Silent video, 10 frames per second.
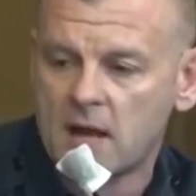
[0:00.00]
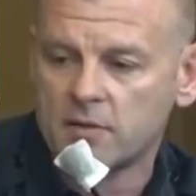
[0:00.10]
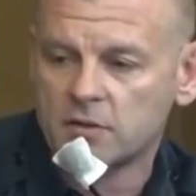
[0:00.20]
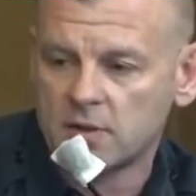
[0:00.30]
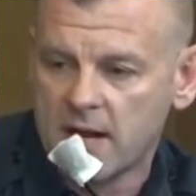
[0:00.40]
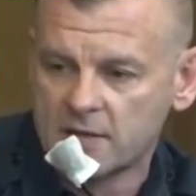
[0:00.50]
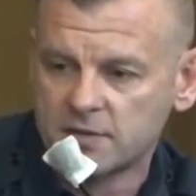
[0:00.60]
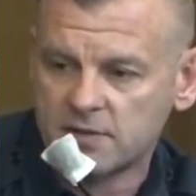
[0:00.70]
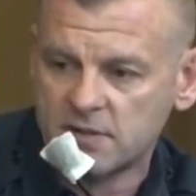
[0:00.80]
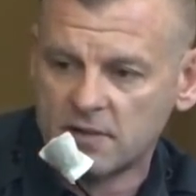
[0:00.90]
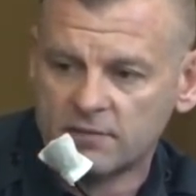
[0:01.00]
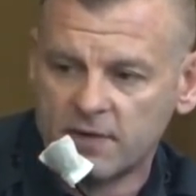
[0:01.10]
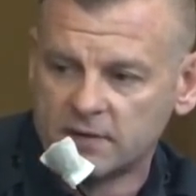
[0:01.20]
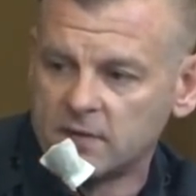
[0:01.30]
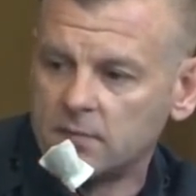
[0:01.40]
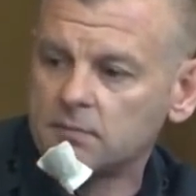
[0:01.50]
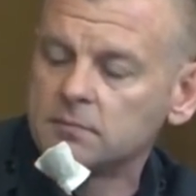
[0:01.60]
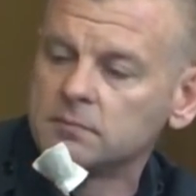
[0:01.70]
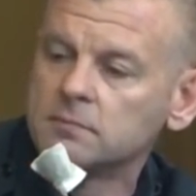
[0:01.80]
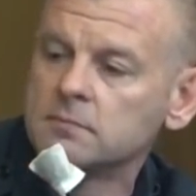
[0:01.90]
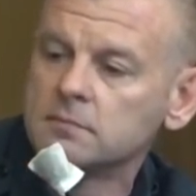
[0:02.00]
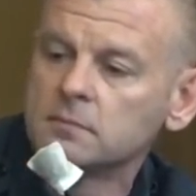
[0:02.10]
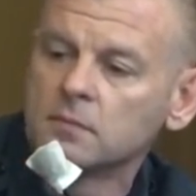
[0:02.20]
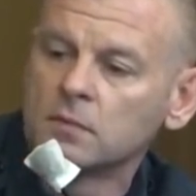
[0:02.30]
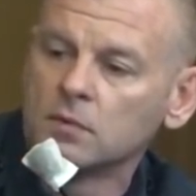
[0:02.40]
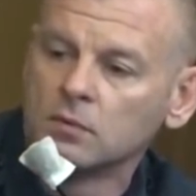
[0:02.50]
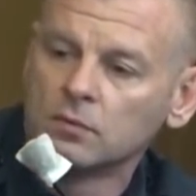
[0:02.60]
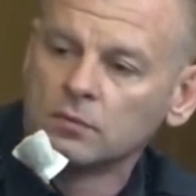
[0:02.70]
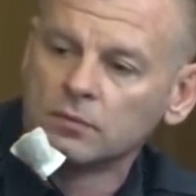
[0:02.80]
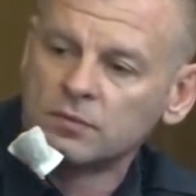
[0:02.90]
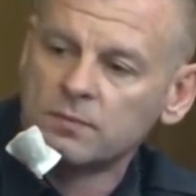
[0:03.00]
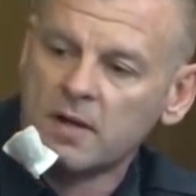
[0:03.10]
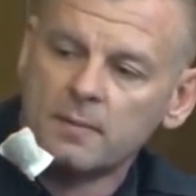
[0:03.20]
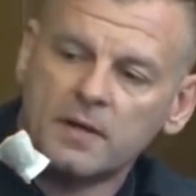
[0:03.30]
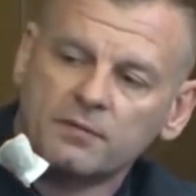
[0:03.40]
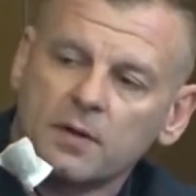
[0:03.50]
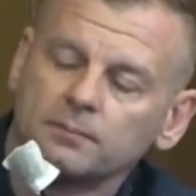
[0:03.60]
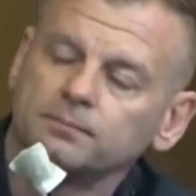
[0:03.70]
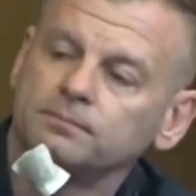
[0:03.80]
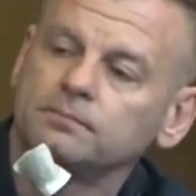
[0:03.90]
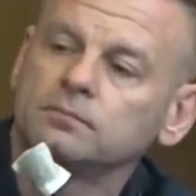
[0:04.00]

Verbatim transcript: down. You can actually see a victim Okay. So, so this window